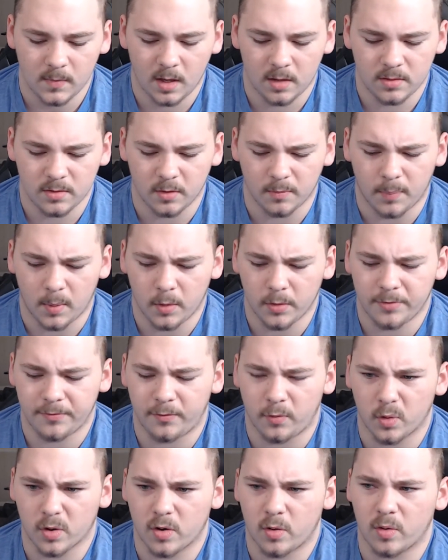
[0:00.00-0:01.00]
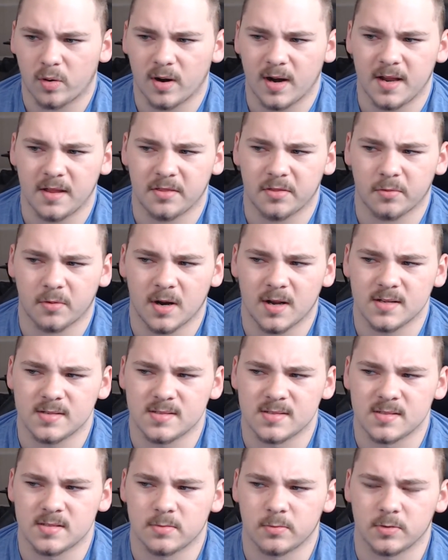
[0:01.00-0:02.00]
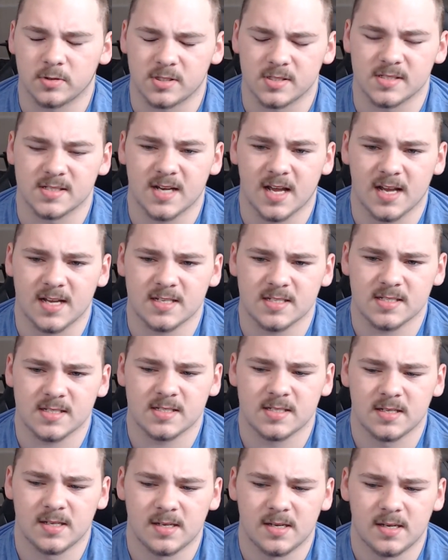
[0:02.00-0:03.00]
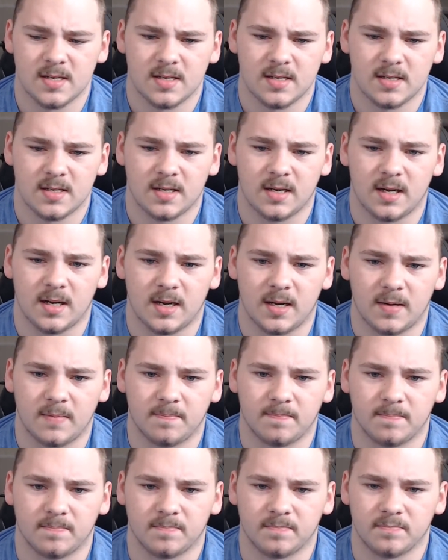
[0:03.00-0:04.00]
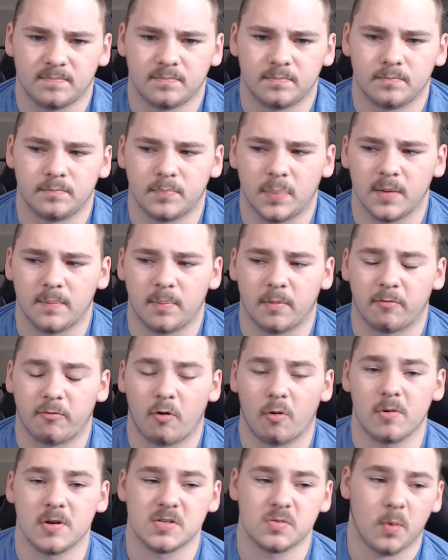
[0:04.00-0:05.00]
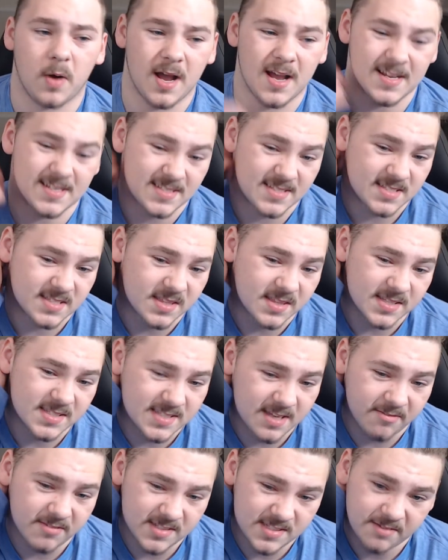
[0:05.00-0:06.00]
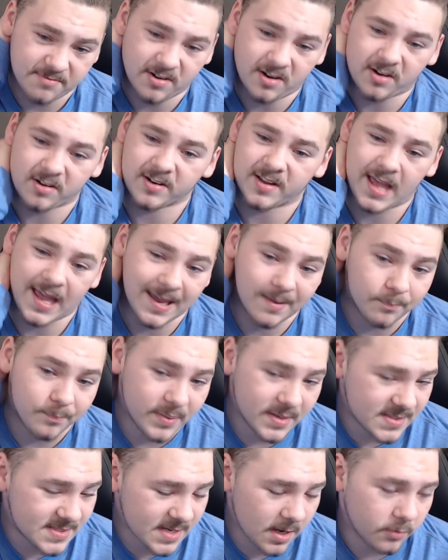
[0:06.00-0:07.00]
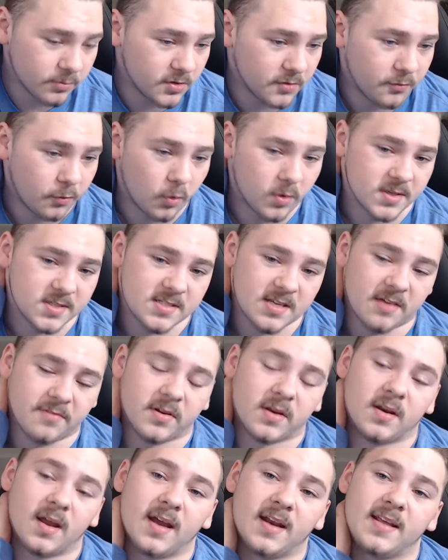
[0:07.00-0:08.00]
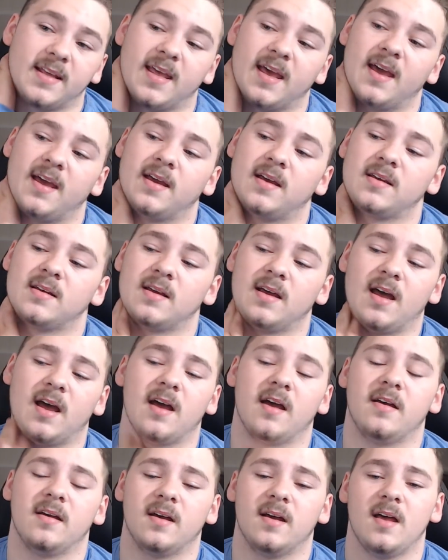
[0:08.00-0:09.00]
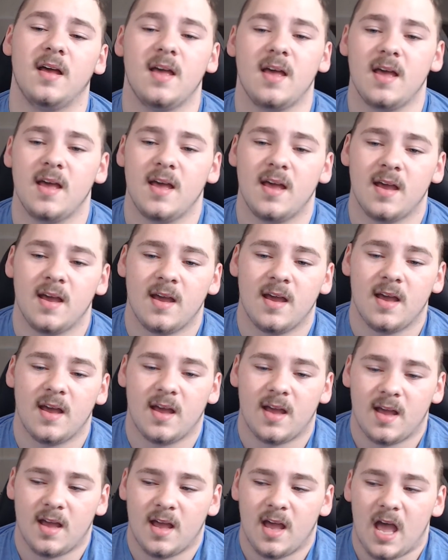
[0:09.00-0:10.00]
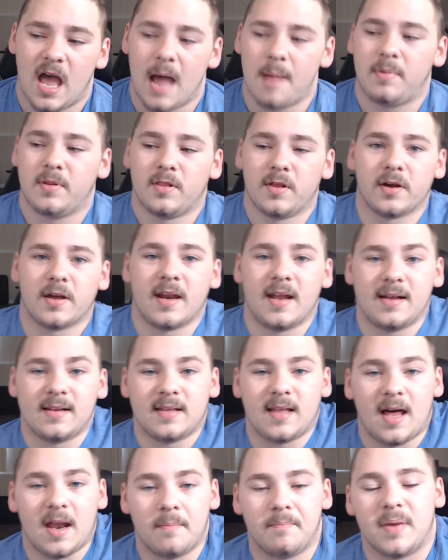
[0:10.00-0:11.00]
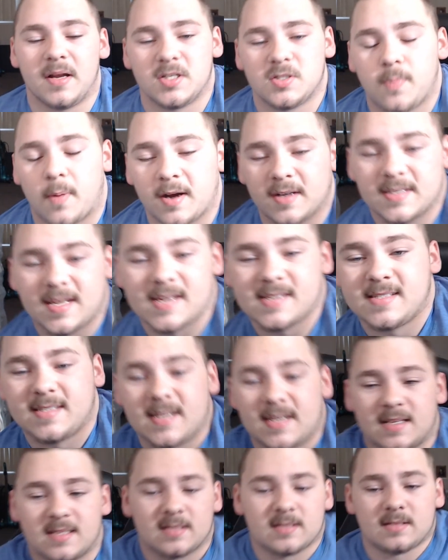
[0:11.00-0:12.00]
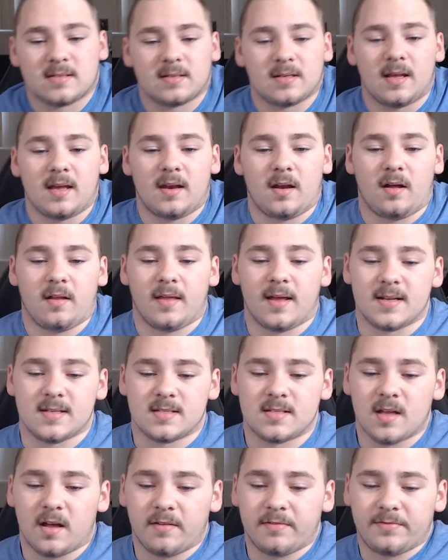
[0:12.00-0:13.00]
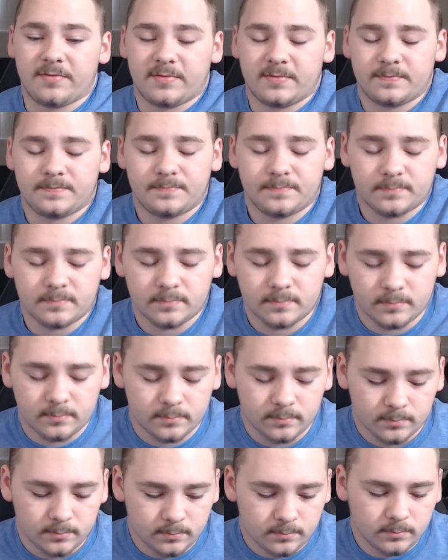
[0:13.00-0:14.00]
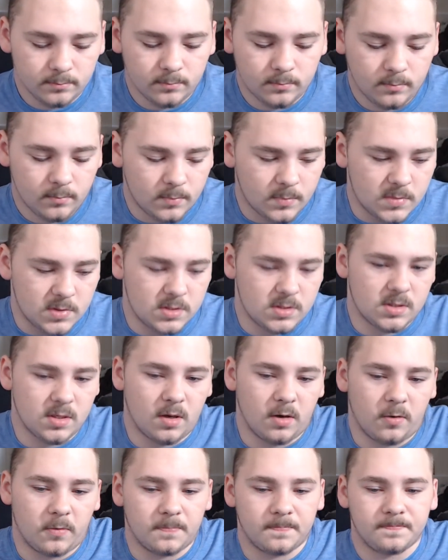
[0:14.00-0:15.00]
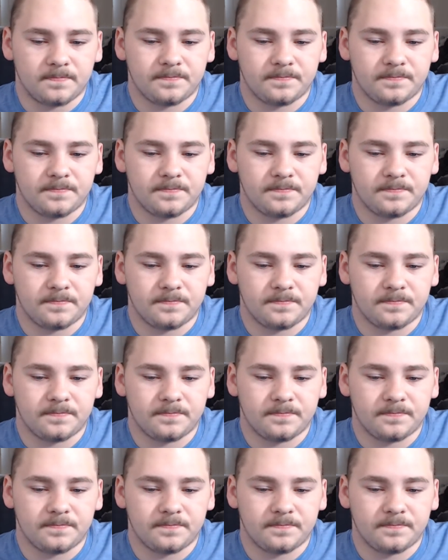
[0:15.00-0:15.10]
They're both 4-core, 8 threads, which is nice. But performance-wise, the 7700K beats out the 4790K. I've been looking at a lot of benchmark testing and all that stuff. So